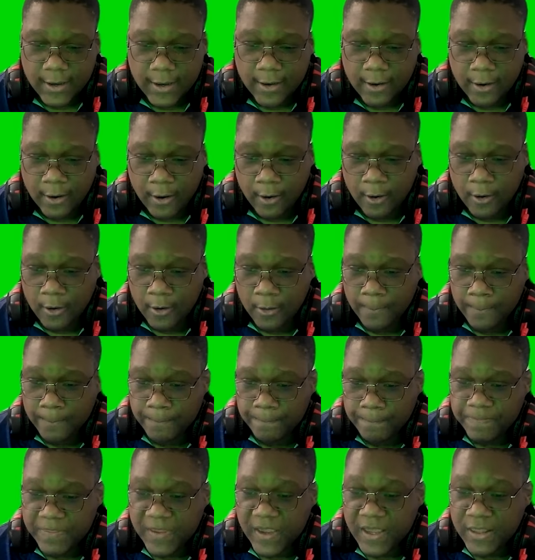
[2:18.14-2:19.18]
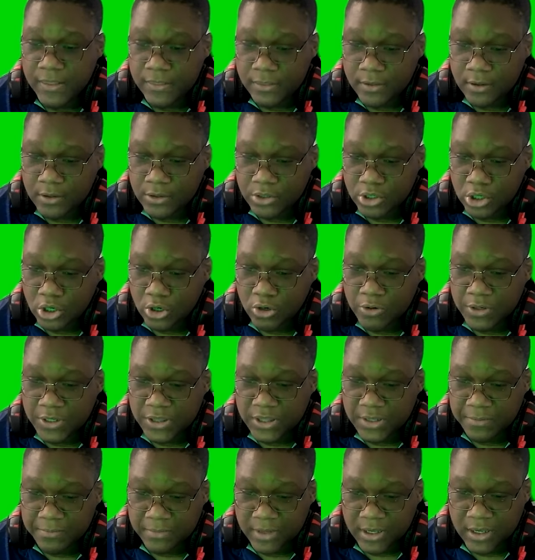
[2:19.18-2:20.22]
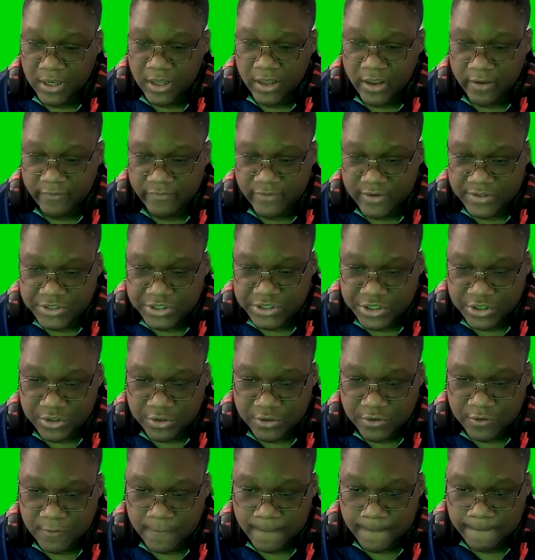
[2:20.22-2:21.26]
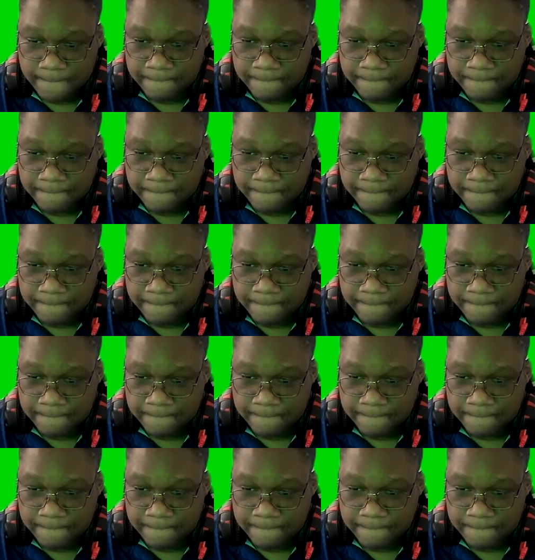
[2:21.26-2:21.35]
in the know in the making of the show.